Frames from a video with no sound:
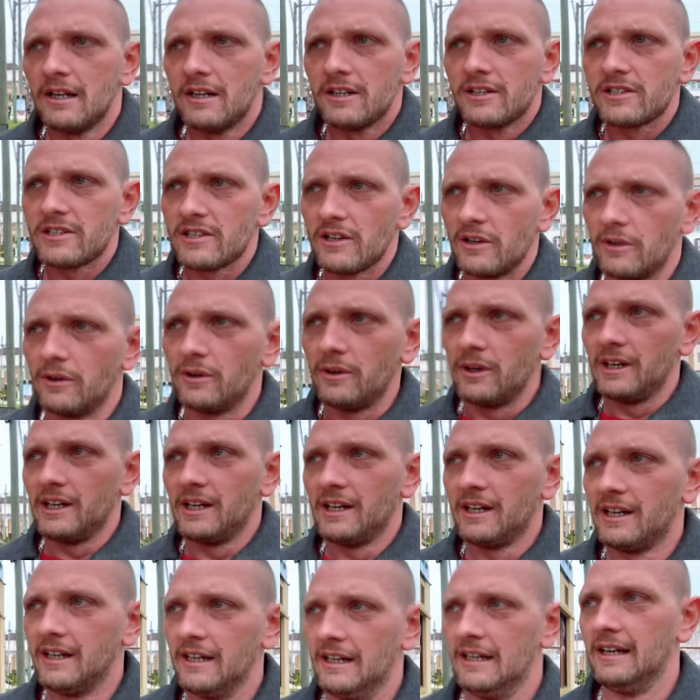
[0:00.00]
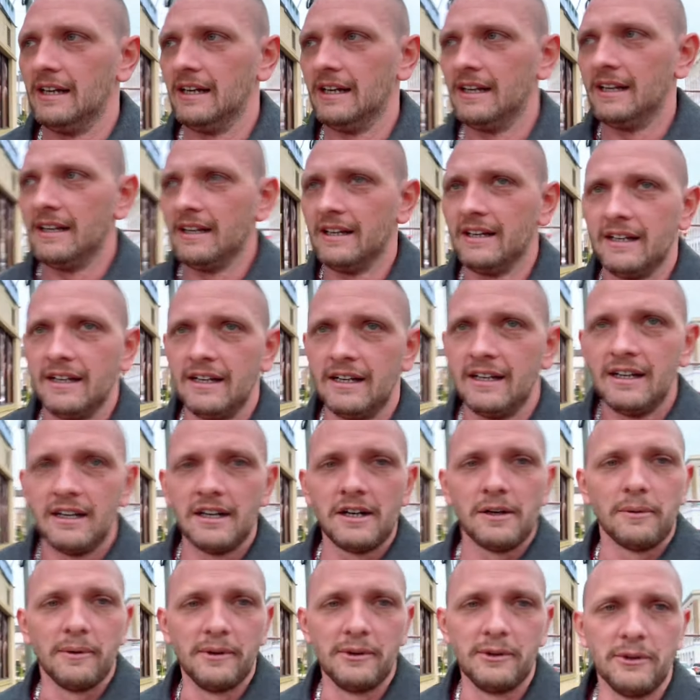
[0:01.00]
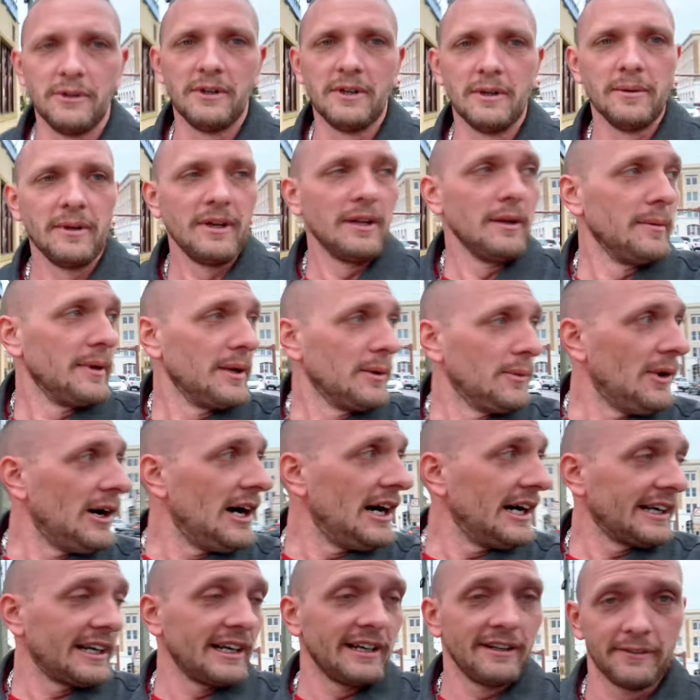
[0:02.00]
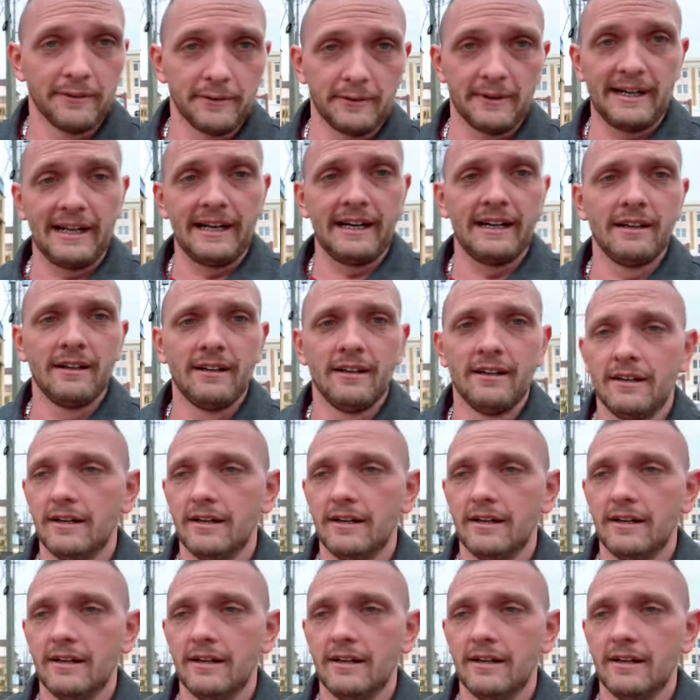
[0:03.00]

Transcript: So we're doing a little bit of walking in the rain.